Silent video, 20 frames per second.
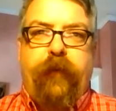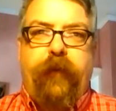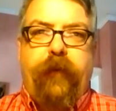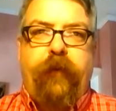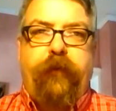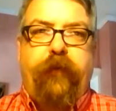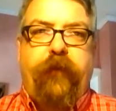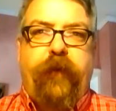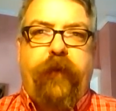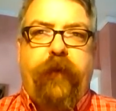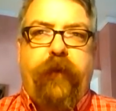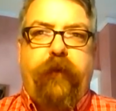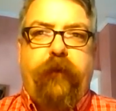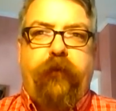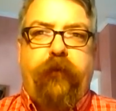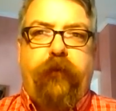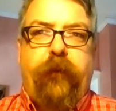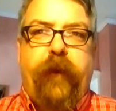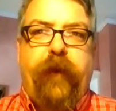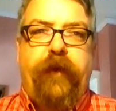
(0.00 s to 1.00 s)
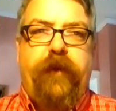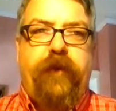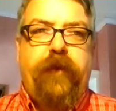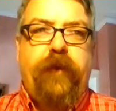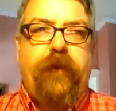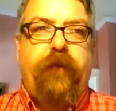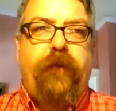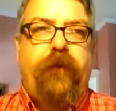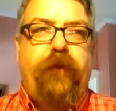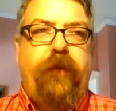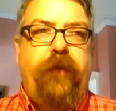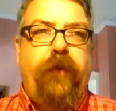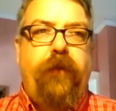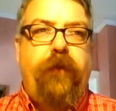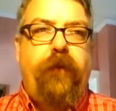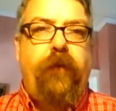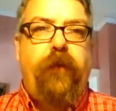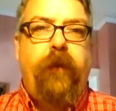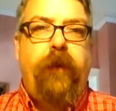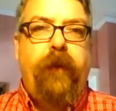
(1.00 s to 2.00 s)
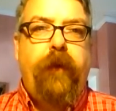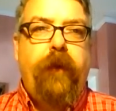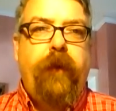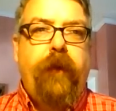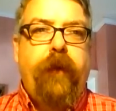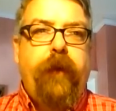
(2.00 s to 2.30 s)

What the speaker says: This is Lecture 2